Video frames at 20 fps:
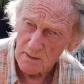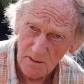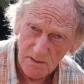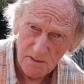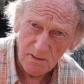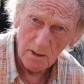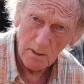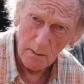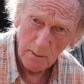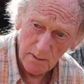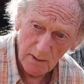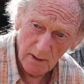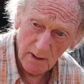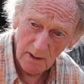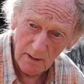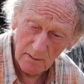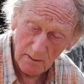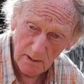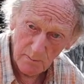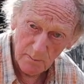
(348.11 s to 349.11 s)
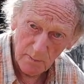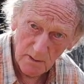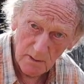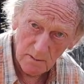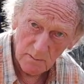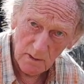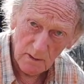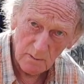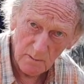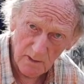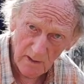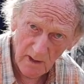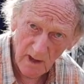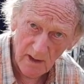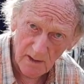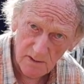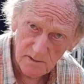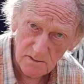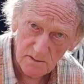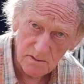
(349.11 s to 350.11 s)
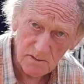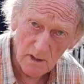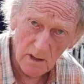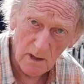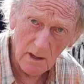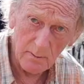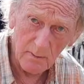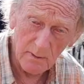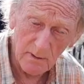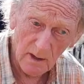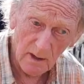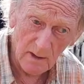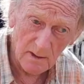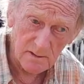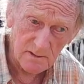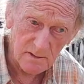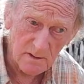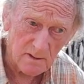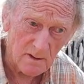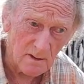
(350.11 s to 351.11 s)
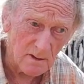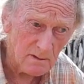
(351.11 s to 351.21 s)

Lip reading: one time a day, you had to put them on with axe, a sharpening axe, you know.